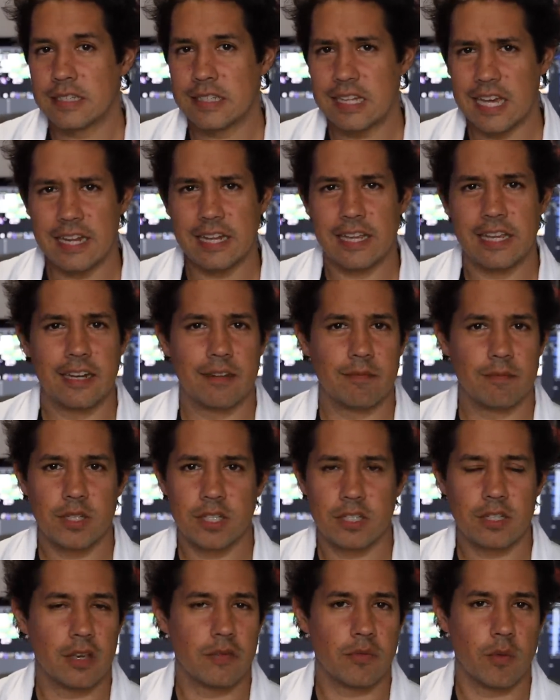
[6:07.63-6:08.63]
Starting at
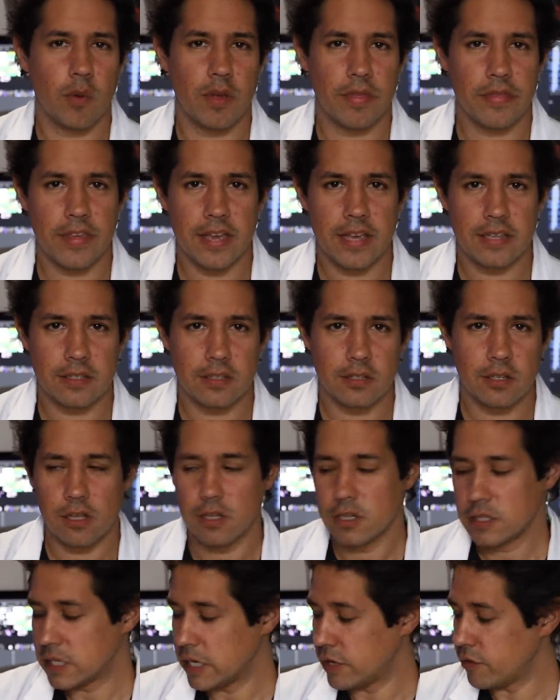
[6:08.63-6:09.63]
just over
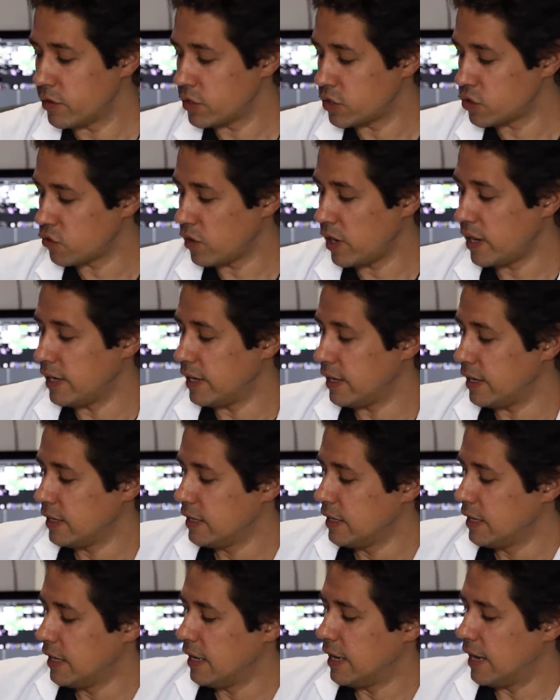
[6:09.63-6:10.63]
$1,000 here in Australia,
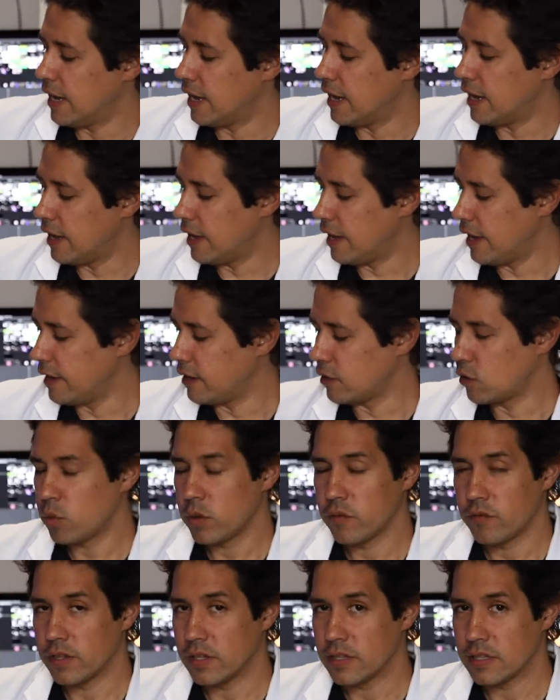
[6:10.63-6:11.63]
uh, an
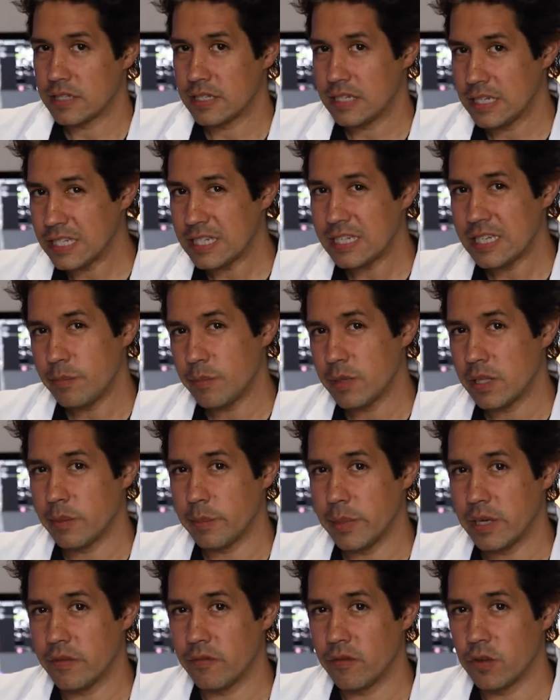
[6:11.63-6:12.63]
equivalent
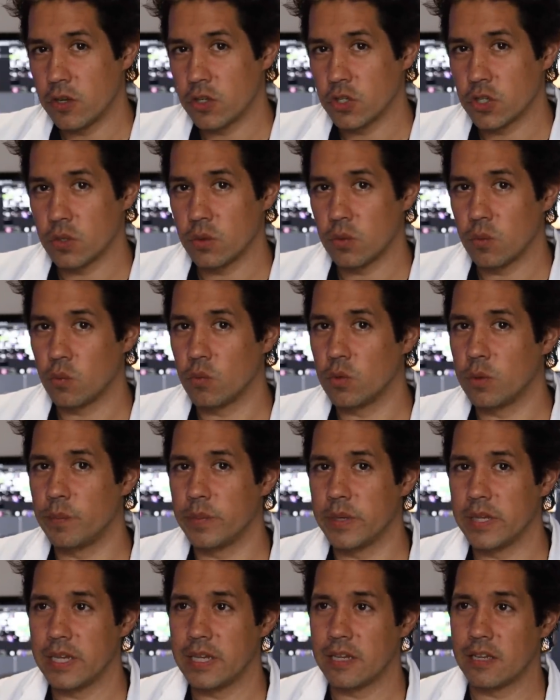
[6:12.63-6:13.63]
60mm version would
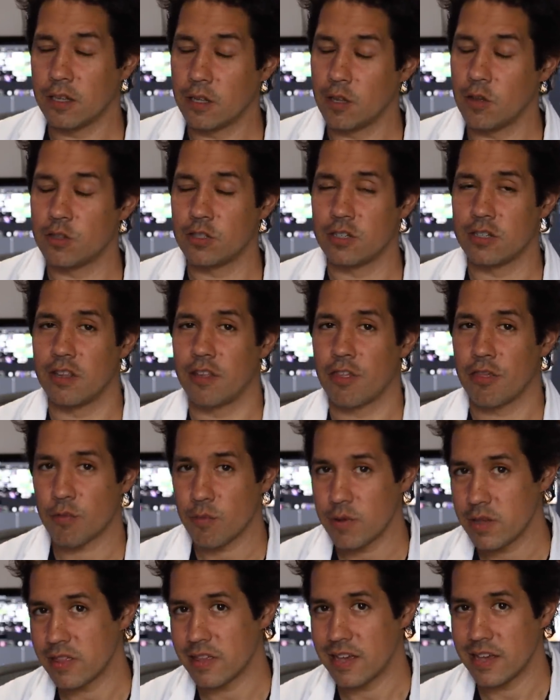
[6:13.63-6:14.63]
be closer to
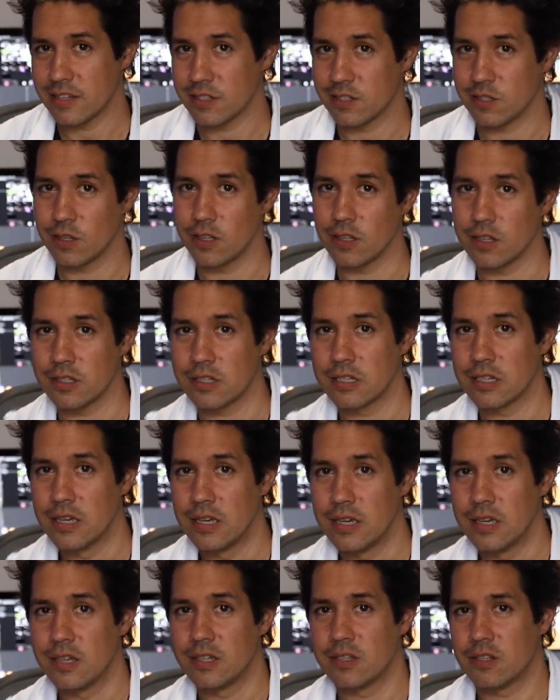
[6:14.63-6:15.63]
$3,000.
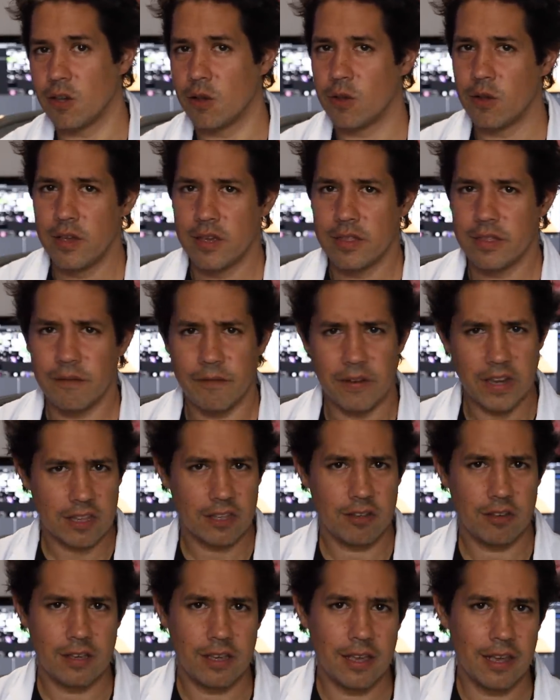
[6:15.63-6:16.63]
So the fact
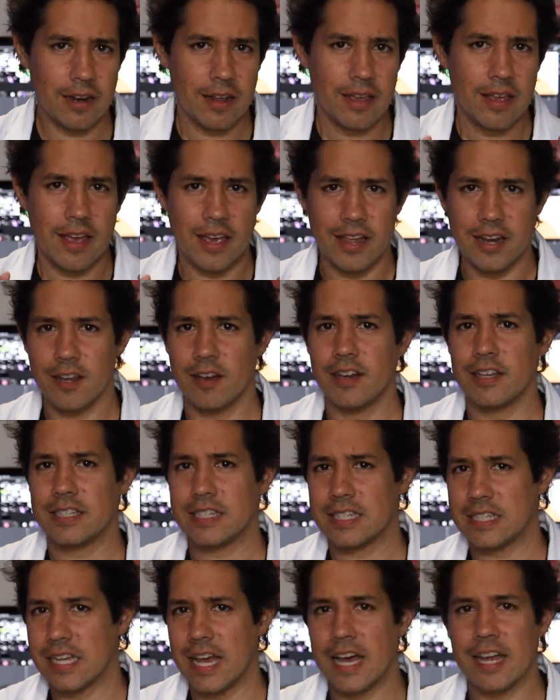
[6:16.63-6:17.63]
that you can get a nice
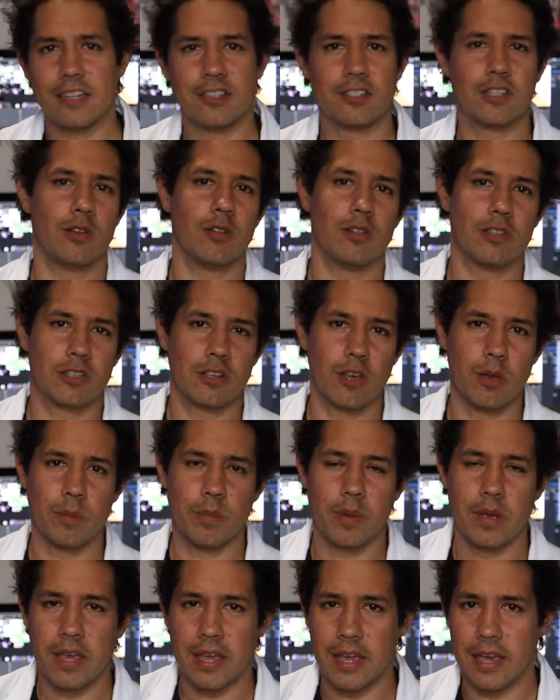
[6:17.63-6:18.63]
starter solar
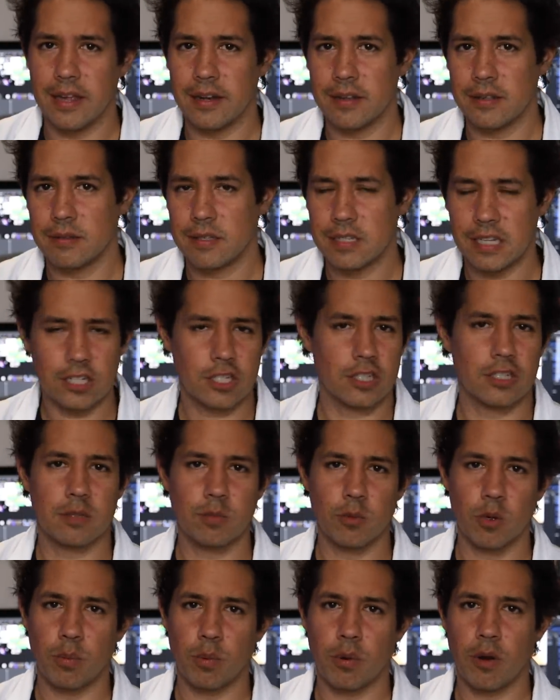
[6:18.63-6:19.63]
scope at such a
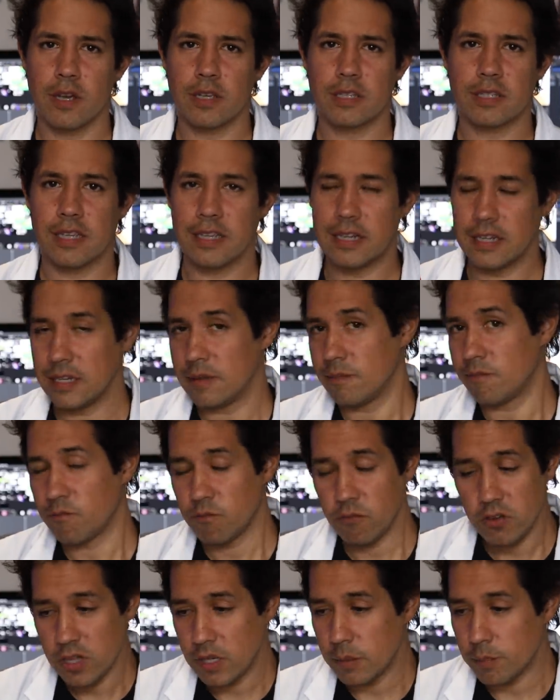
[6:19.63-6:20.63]
small price that
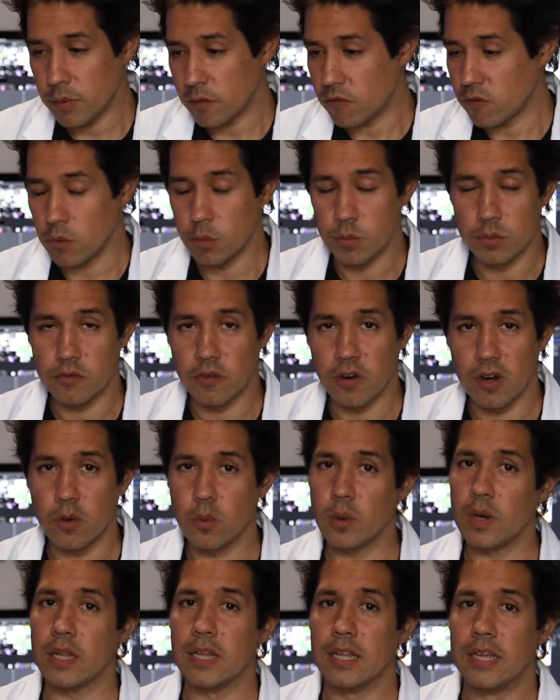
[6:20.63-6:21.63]
really performs very
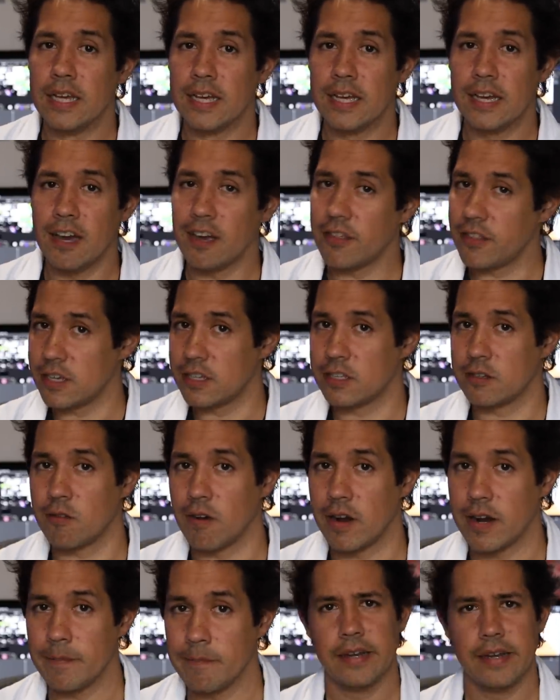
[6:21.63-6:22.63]
well I think it's
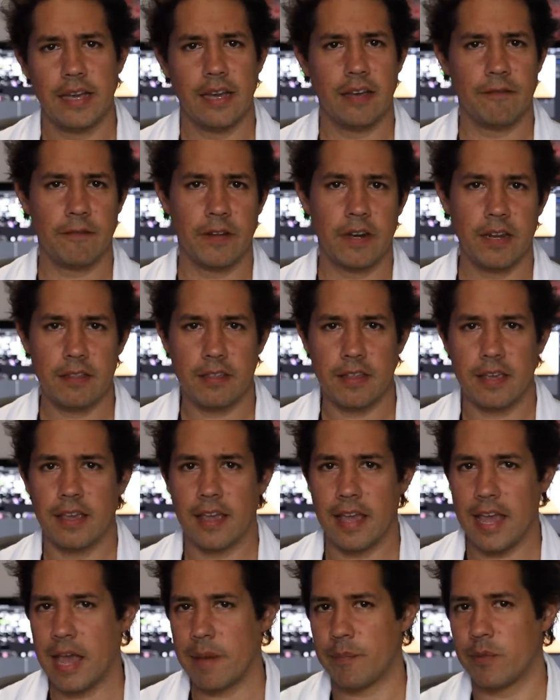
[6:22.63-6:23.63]
great. Now, a funny
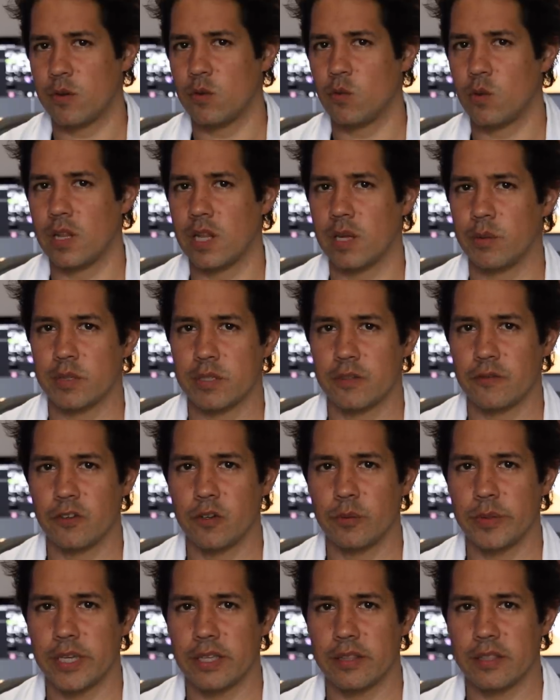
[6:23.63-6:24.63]
thing happened while I was
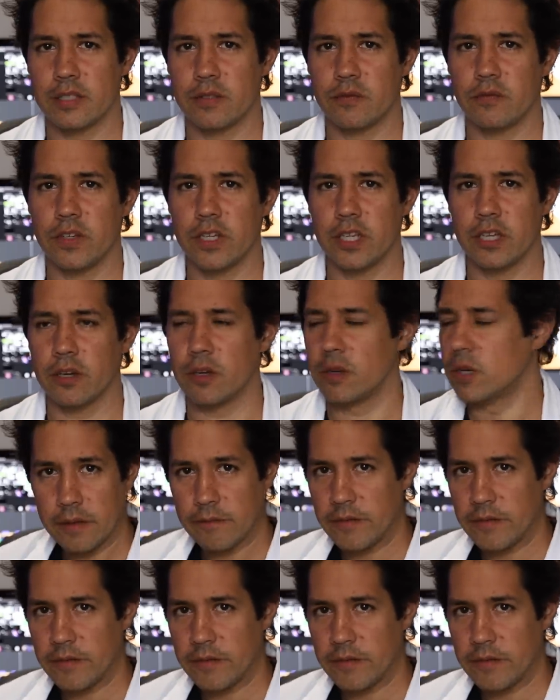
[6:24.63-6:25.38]
filming this video.